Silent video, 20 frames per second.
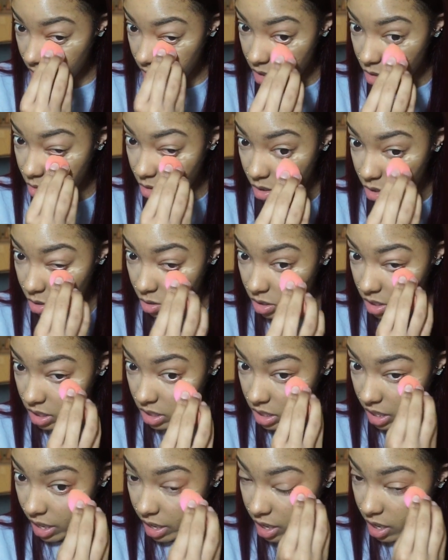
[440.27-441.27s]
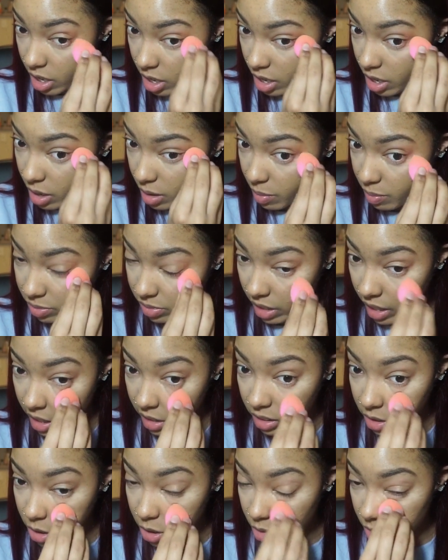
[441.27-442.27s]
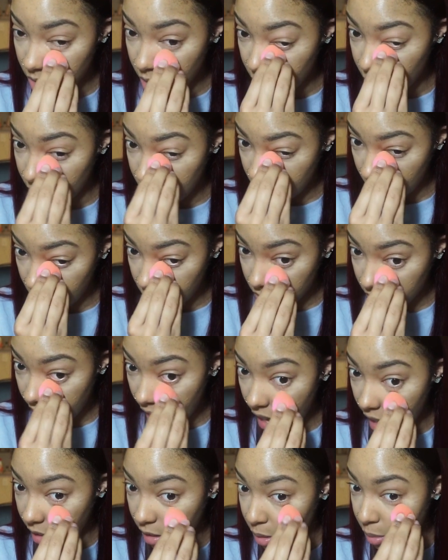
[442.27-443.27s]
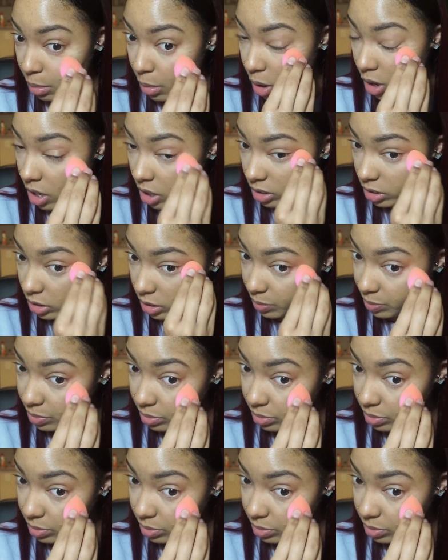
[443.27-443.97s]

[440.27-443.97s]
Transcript: you can do the same thing that you did with those acne marks.